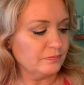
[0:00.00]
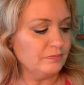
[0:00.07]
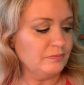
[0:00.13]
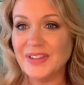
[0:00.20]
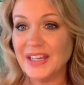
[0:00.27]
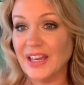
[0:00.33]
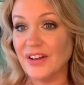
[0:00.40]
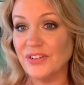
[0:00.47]

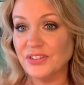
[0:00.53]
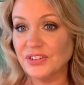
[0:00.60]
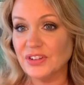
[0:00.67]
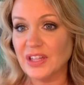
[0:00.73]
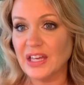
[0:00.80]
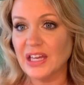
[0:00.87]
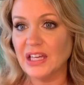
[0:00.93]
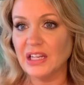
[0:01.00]
Something else
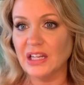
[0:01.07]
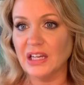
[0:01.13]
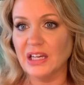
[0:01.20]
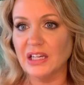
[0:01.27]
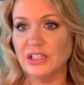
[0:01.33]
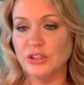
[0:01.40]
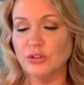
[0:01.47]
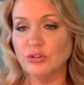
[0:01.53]
that
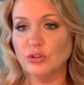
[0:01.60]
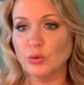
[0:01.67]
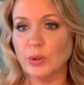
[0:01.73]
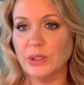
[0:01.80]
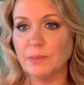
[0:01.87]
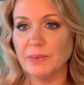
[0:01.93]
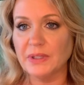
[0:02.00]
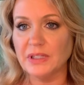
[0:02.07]
I used quite
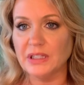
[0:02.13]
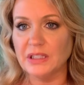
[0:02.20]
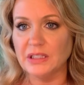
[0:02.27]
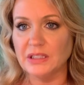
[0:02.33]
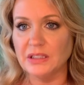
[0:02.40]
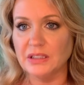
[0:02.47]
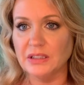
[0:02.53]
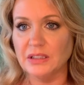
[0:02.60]
a bit
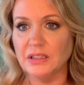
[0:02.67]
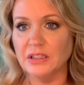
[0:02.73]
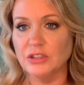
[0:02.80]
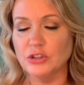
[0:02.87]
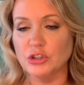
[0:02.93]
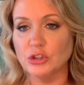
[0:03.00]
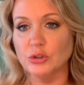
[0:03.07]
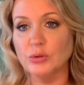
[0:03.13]
in
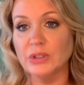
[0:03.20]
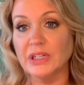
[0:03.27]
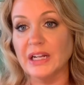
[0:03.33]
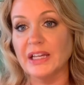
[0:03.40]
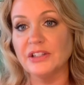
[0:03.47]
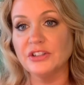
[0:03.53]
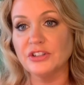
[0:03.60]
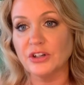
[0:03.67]
June, and I
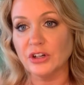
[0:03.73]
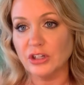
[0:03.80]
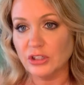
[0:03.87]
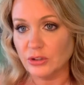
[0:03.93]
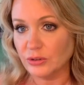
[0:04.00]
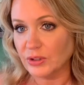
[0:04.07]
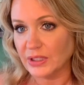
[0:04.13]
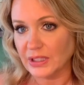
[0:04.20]
had started
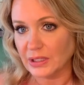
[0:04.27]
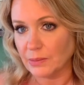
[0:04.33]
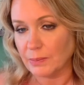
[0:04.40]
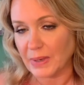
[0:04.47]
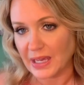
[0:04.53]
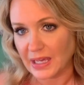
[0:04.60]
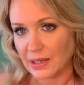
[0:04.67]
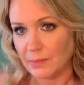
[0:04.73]
using it in
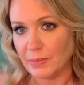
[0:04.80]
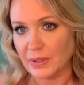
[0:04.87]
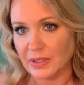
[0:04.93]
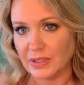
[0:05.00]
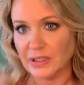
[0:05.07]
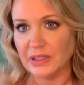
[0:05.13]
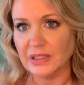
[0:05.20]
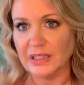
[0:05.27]
May,
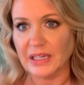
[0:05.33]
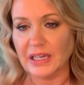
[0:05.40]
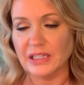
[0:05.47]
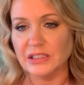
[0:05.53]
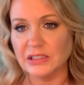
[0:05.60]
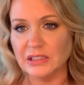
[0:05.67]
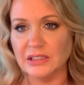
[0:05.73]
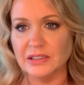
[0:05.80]
but like
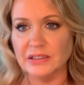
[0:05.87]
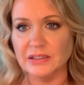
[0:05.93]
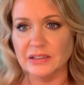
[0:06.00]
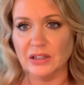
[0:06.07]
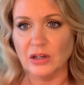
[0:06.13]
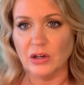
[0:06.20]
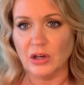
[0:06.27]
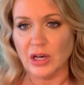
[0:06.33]

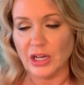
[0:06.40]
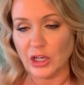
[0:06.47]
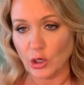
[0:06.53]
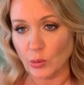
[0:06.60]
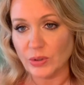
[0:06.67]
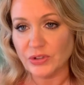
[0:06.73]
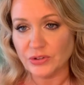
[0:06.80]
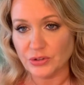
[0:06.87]
I
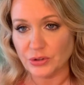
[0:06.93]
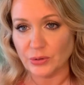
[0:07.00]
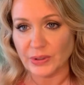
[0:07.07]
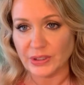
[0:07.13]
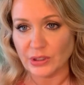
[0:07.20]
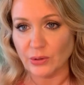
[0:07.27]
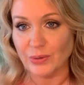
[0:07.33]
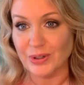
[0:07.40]
always do, I
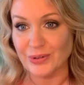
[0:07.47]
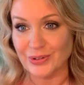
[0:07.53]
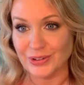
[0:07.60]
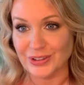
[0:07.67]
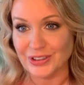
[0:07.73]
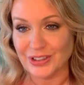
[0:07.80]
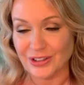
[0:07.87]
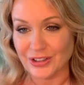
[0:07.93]
don't want to
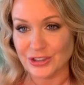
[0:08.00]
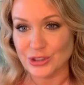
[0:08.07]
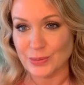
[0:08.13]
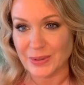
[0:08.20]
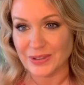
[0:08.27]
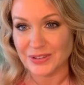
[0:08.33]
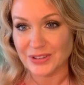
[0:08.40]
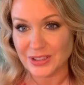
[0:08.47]
really talk to you
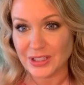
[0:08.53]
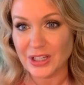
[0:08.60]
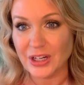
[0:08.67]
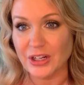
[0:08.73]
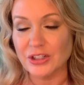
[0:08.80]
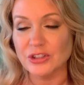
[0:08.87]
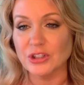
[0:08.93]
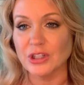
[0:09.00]
about
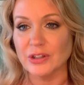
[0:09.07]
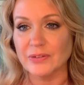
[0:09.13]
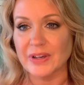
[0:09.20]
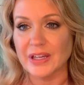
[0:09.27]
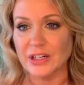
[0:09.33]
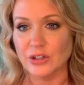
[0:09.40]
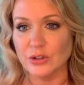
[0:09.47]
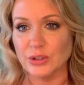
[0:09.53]
skincare until I've
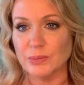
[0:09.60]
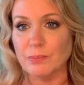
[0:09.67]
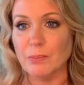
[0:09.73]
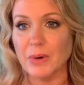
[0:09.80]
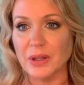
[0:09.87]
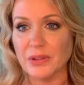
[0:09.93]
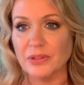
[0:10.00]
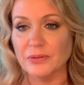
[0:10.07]
had a good
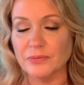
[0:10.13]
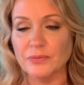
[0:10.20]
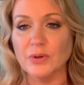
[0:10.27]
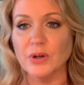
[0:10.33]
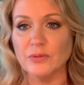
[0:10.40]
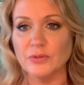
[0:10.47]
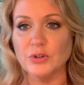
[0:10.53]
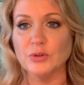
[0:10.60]
month
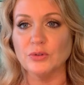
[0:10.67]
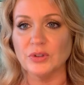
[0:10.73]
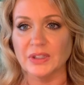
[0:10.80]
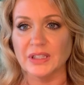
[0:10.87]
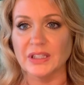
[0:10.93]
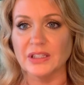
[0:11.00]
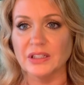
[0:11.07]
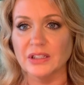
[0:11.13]
of using
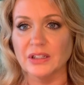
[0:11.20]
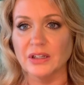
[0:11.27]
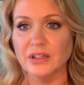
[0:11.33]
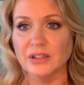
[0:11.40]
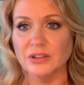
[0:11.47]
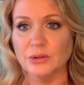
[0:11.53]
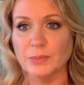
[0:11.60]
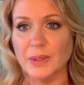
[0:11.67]
it
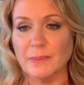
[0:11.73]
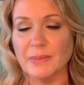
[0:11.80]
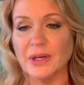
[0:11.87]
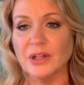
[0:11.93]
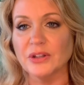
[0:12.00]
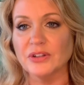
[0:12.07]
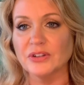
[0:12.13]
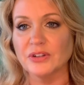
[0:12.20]
under my
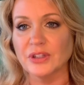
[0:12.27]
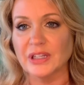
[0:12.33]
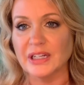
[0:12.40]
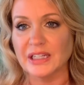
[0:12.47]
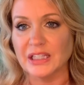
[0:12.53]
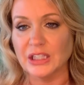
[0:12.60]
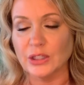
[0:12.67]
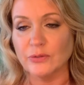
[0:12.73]
belt, so that I
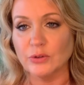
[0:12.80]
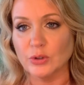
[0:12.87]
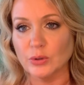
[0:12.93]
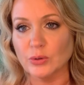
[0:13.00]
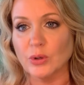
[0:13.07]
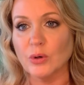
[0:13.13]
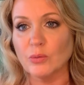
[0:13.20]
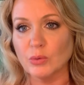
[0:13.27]
can give you
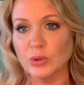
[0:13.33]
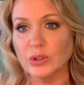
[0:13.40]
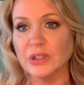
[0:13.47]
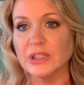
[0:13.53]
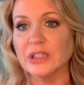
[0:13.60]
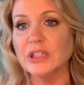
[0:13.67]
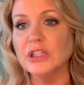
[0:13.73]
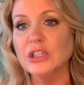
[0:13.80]
a
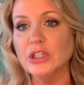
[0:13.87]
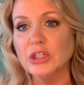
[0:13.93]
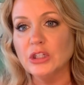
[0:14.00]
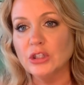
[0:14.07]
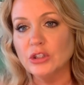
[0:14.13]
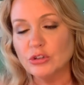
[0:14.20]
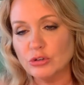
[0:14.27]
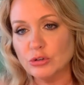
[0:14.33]
really
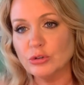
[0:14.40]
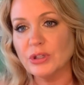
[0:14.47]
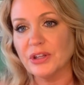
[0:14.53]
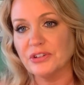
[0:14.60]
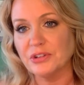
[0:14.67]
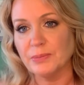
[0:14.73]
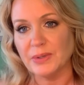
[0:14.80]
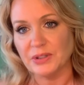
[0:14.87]
true
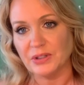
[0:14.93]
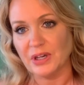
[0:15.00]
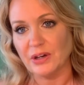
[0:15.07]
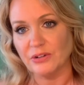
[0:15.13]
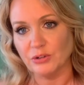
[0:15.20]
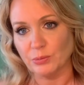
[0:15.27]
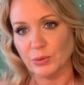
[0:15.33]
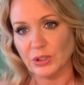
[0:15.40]
testament to how
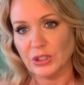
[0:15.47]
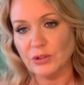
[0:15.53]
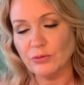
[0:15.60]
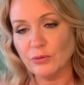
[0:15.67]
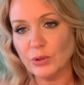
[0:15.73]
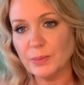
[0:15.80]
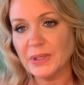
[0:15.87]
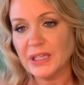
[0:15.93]
it's working
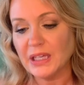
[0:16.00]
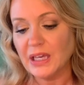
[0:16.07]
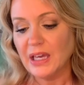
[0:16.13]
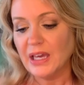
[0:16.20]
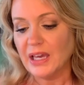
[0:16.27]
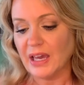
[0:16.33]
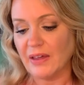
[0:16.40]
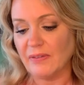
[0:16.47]
for me.
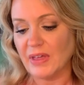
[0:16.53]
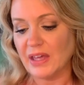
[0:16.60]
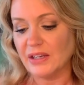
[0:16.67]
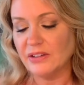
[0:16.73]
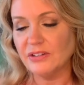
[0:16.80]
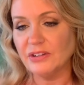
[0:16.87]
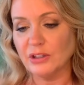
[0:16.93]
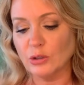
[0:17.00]
And that
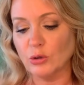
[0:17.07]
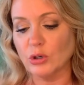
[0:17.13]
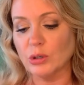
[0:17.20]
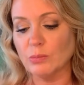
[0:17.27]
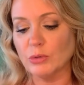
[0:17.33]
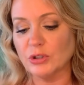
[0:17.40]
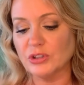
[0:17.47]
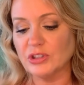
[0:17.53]
is the
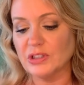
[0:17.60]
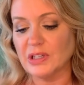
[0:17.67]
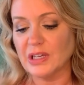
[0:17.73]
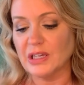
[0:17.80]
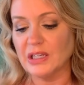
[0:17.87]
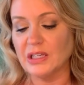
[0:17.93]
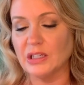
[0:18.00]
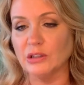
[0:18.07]

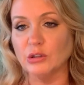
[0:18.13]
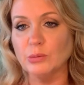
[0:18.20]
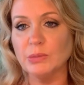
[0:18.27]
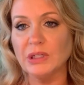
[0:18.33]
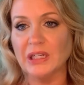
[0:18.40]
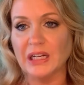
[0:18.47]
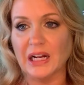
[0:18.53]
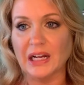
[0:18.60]
Mercier
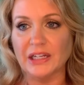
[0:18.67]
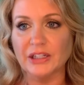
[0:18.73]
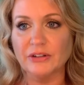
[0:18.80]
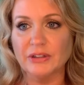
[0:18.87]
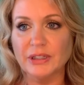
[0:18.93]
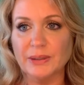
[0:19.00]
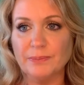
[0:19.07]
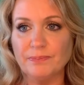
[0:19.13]
Illuminating Eye
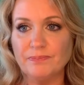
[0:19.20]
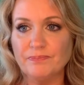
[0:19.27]
Cream.